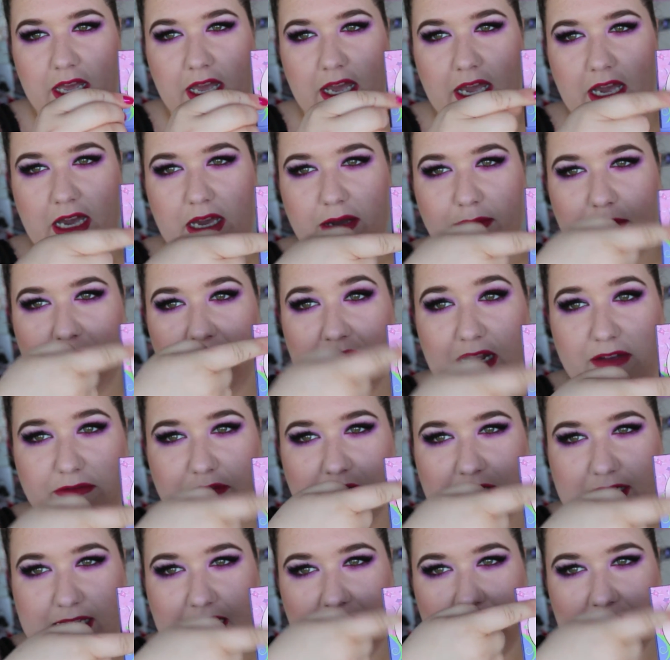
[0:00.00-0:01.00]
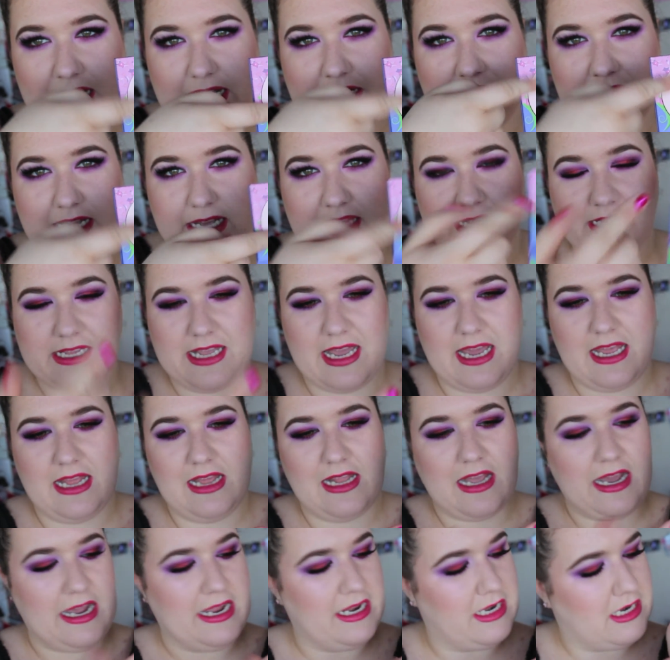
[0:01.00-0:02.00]
I love this highlighter. It's a
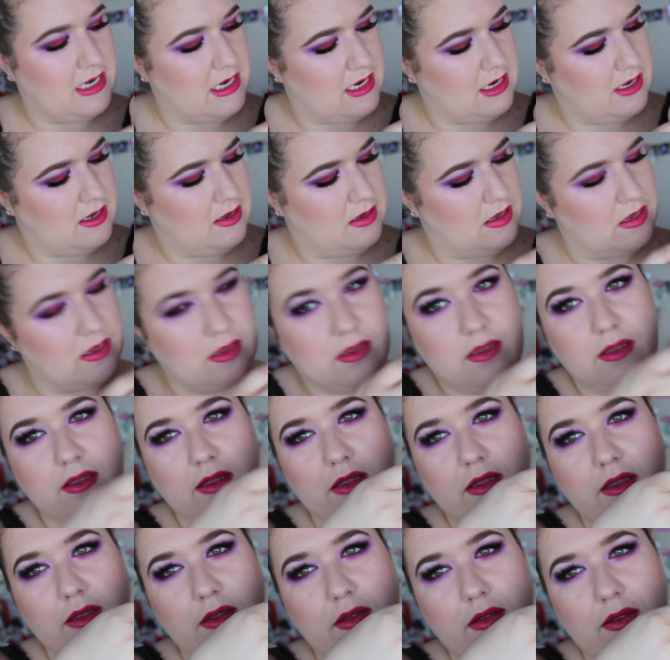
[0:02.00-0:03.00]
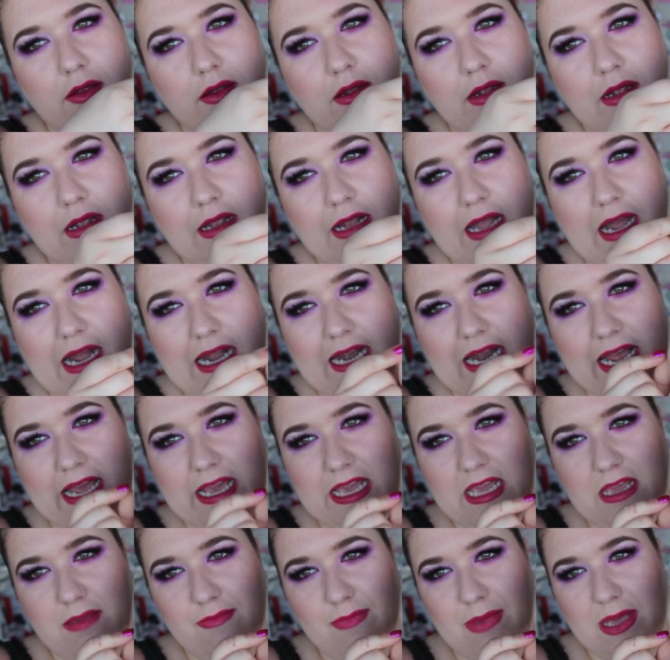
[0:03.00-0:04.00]
light
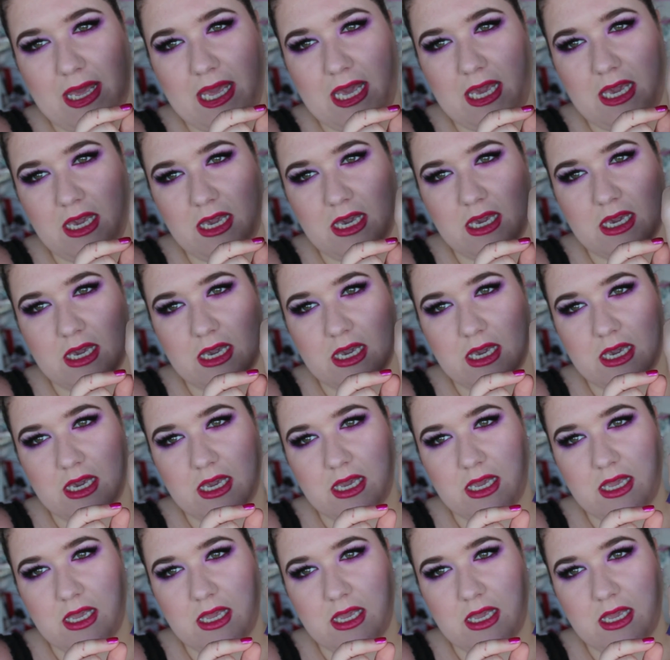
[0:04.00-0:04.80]
lilac-y pink.